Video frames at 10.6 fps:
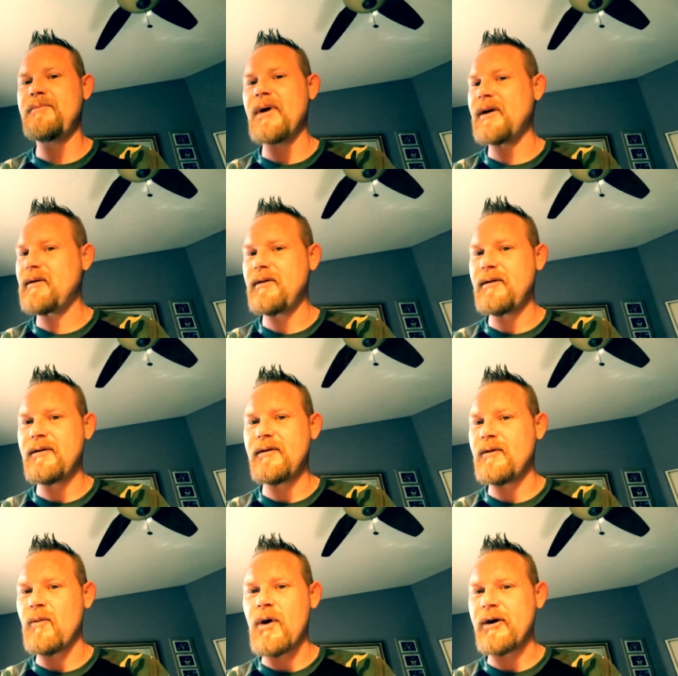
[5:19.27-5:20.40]
But
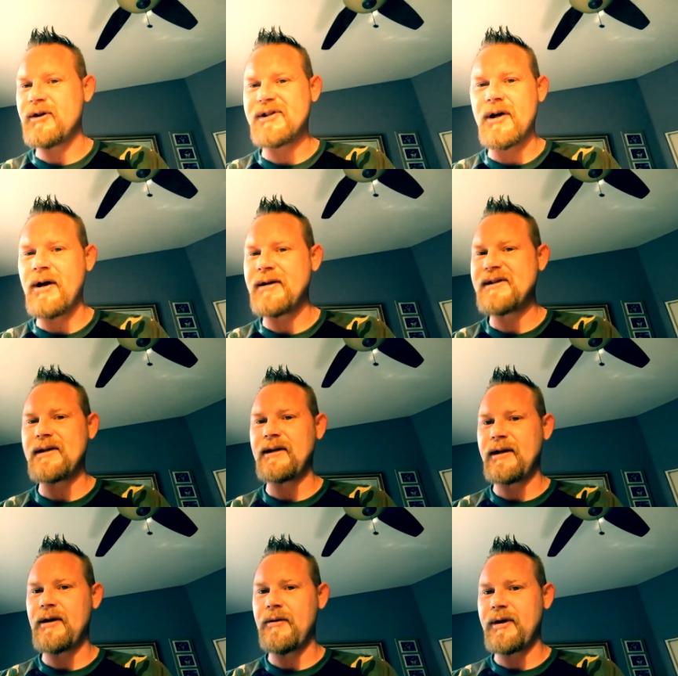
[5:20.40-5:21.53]
the water is
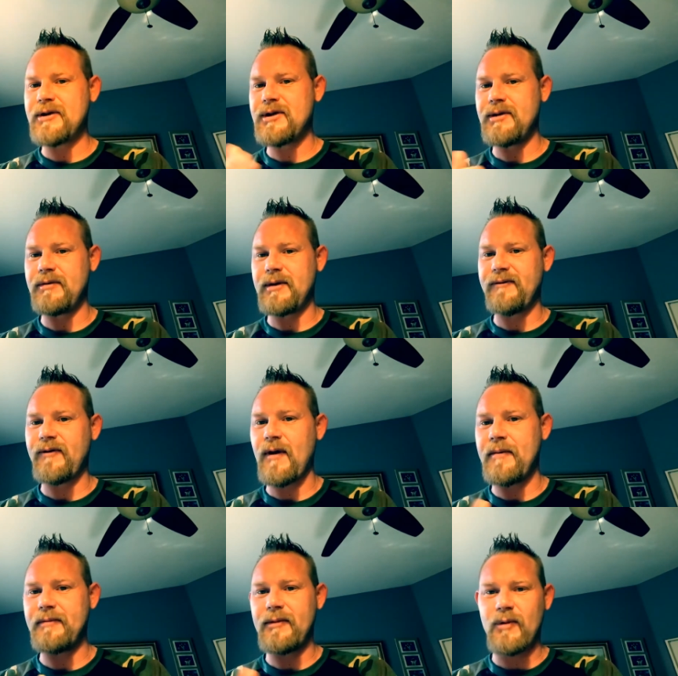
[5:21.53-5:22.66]
constantly going to and
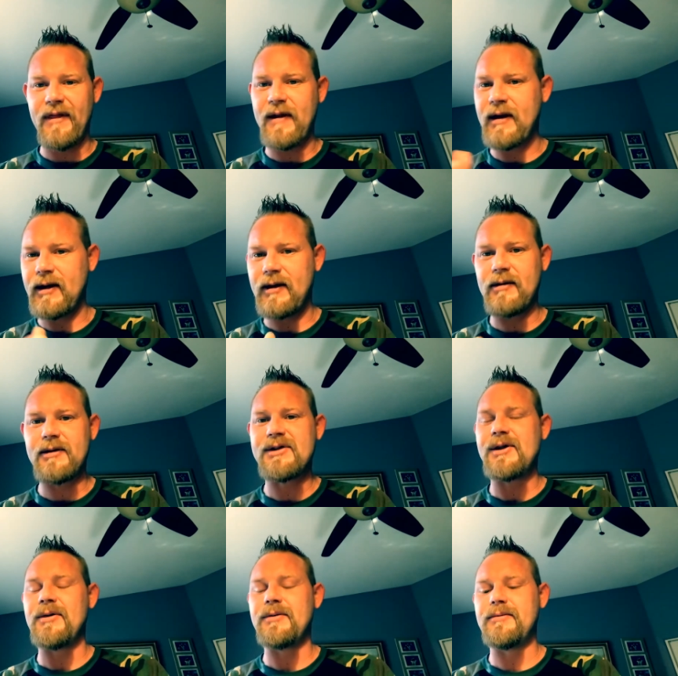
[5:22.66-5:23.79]
from within it.
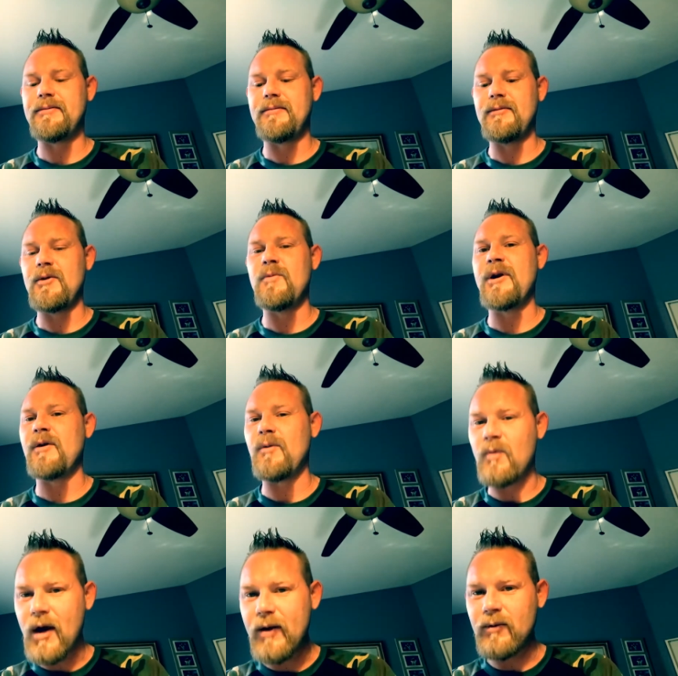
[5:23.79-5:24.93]
So we are
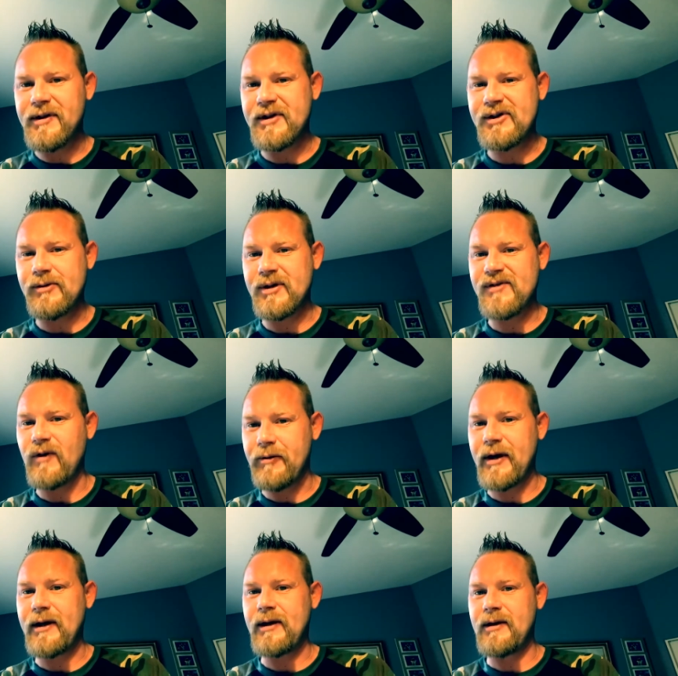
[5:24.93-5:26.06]
one with the source
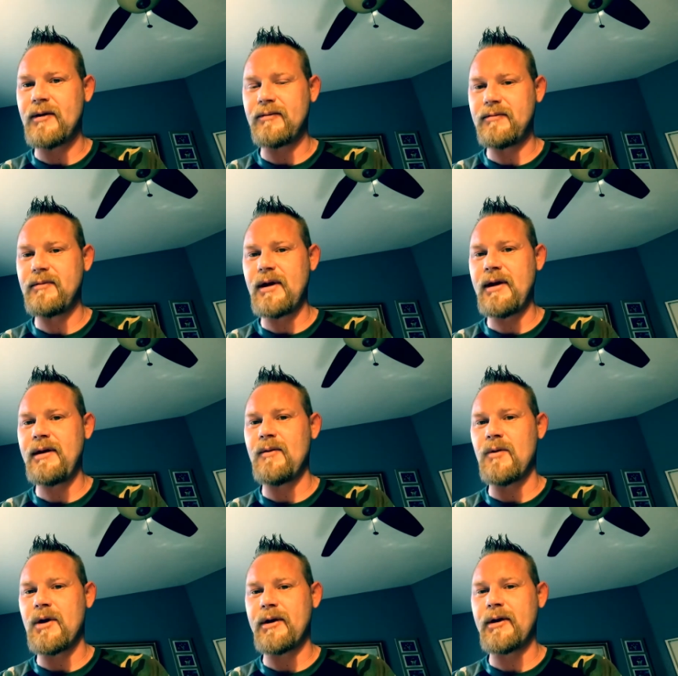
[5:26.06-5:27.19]
floating in the
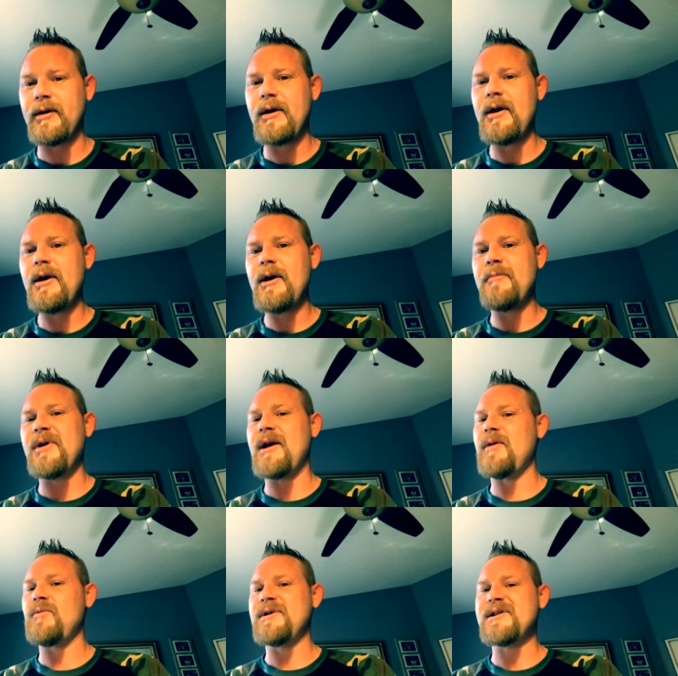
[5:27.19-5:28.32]
water, but
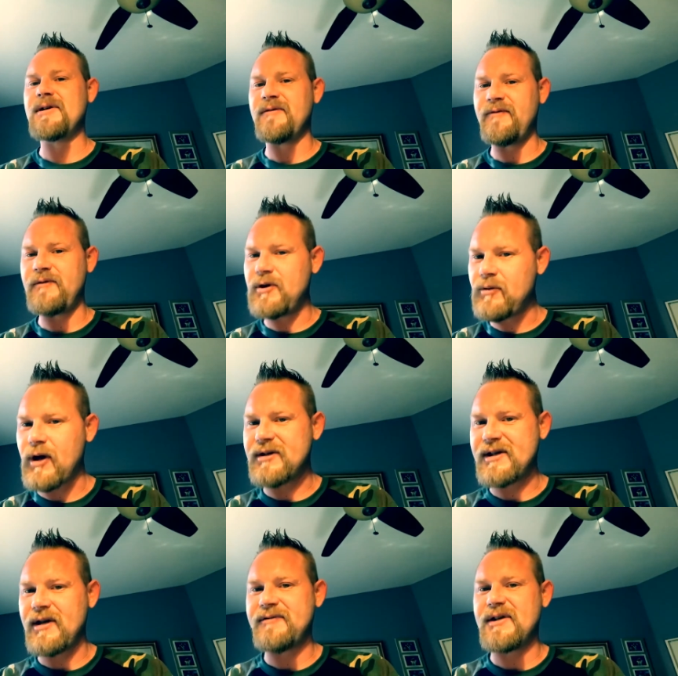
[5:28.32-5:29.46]
yet we still view
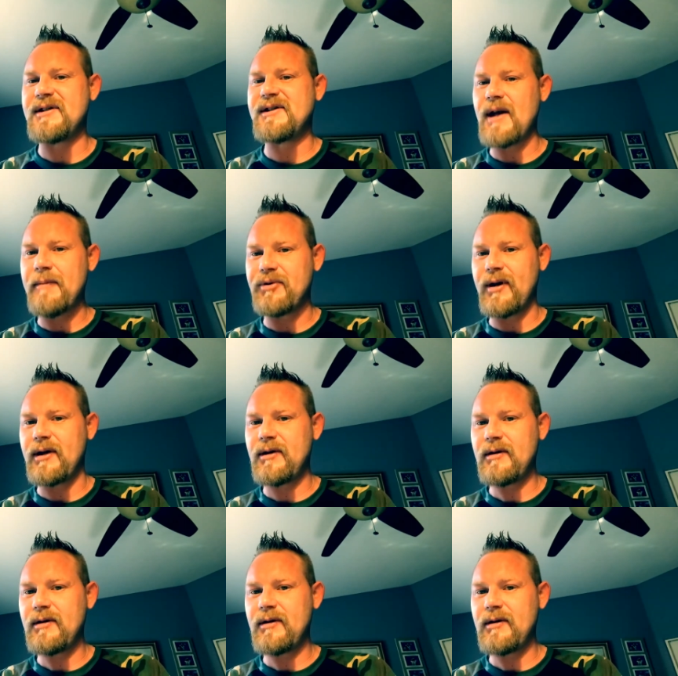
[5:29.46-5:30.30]
ourselves as separate.